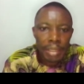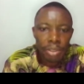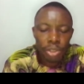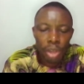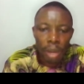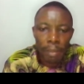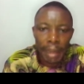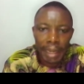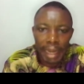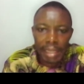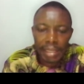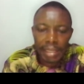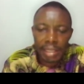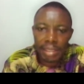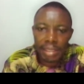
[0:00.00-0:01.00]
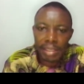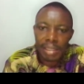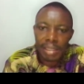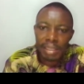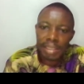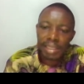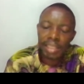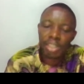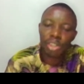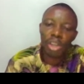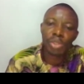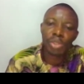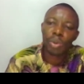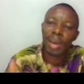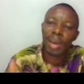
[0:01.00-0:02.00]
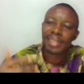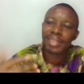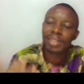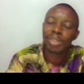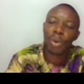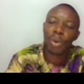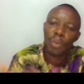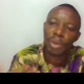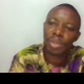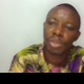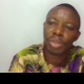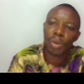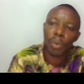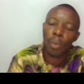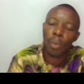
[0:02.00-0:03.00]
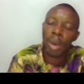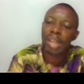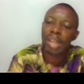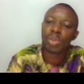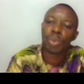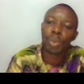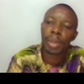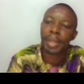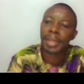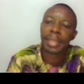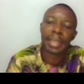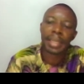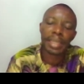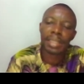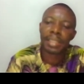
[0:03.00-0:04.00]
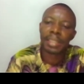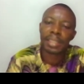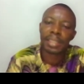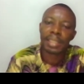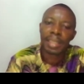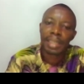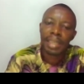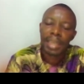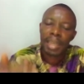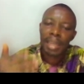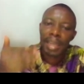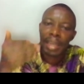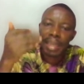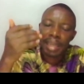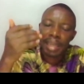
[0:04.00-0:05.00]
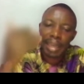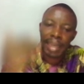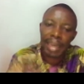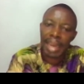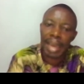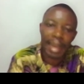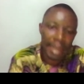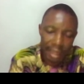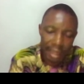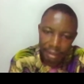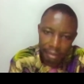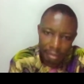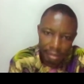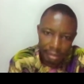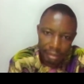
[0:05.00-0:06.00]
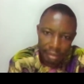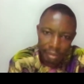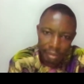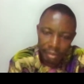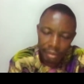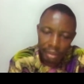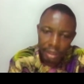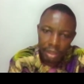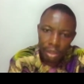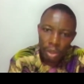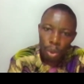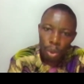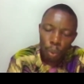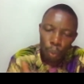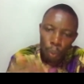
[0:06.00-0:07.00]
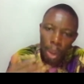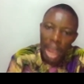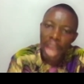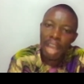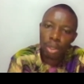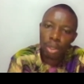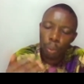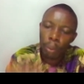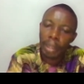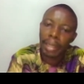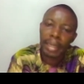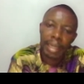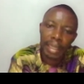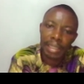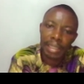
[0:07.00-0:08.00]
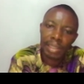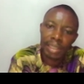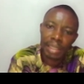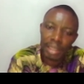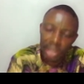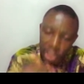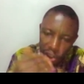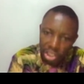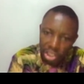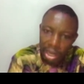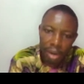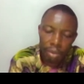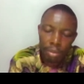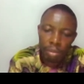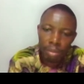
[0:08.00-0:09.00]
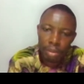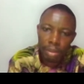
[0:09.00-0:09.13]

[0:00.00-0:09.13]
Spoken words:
job analysis, it's just you asking your question, why do we need a clerk? Why do we need a HR?